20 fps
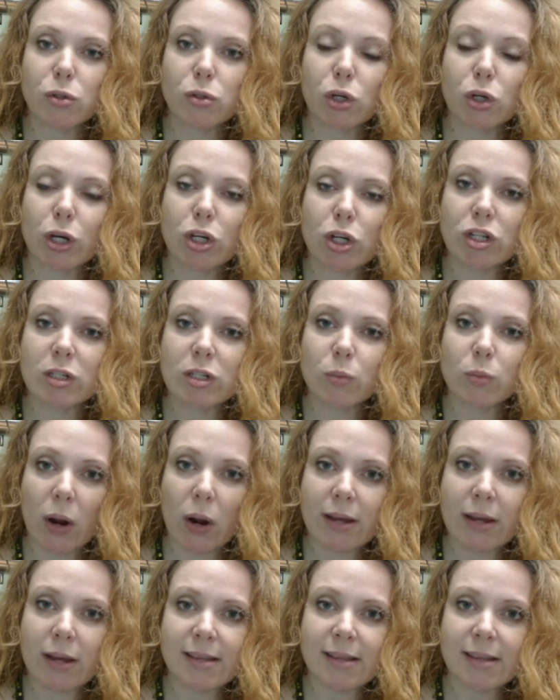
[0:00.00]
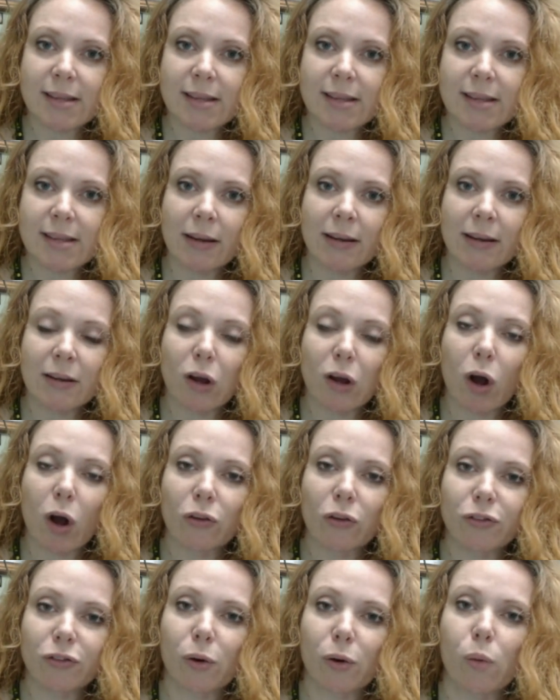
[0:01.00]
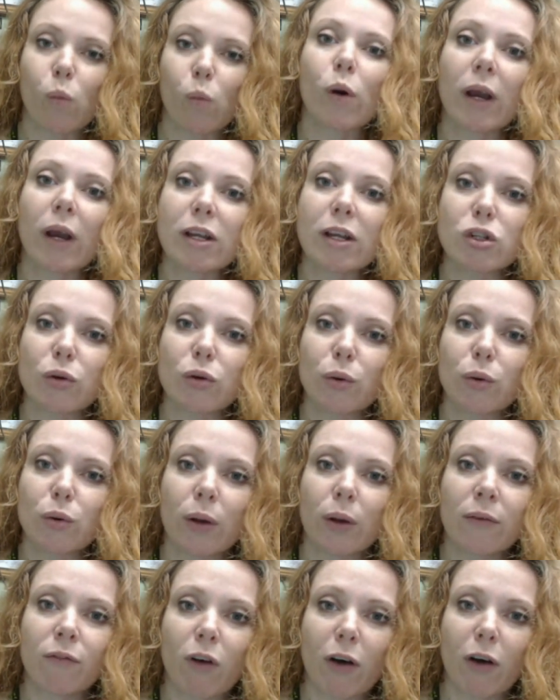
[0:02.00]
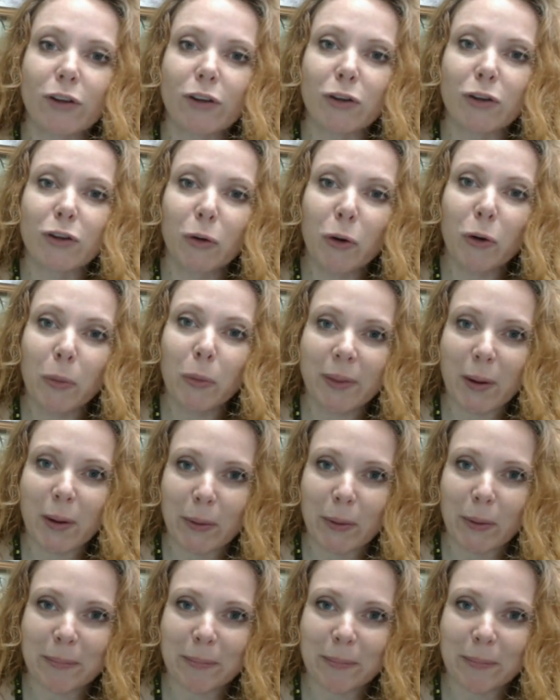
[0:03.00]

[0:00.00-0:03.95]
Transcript: So you can just press that button also, and we'll get you involved in the group that we're